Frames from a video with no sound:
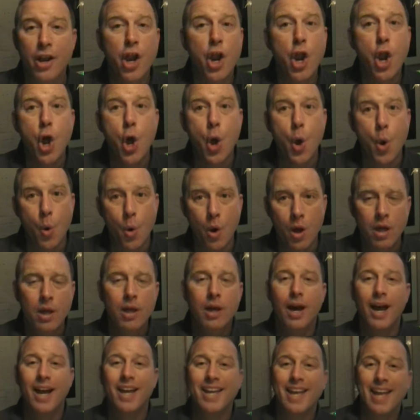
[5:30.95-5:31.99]
No,
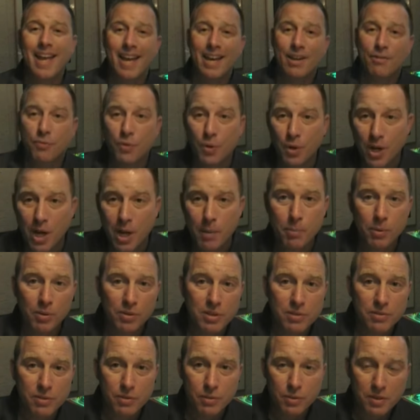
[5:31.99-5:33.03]
I can't for a couple
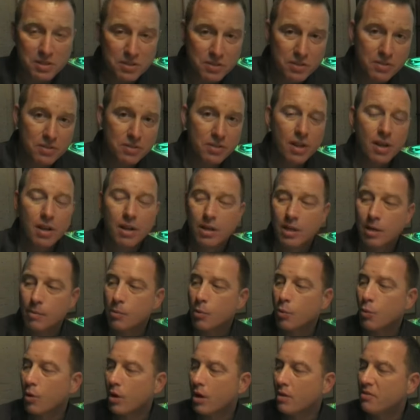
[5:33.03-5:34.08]
different reasons.
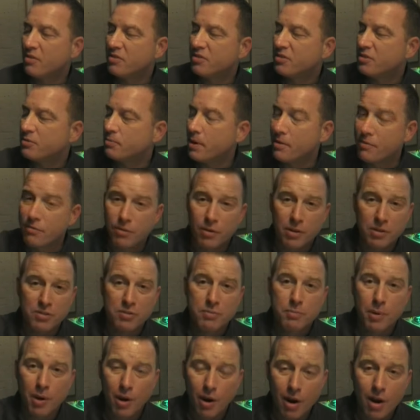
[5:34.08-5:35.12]
Number one, this is my
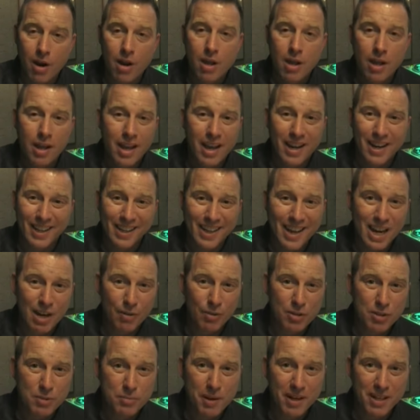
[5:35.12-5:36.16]
friend's bar, and I gotta
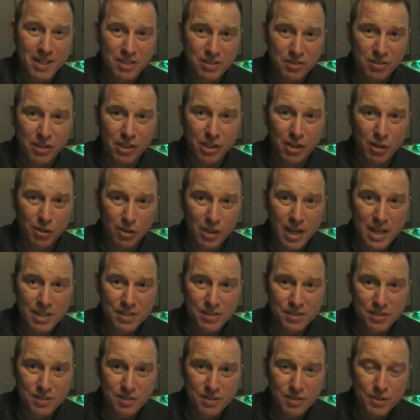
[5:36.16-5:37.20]
respect his liquor
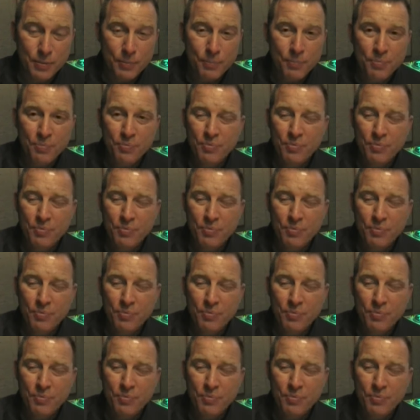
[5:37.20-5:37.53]
license.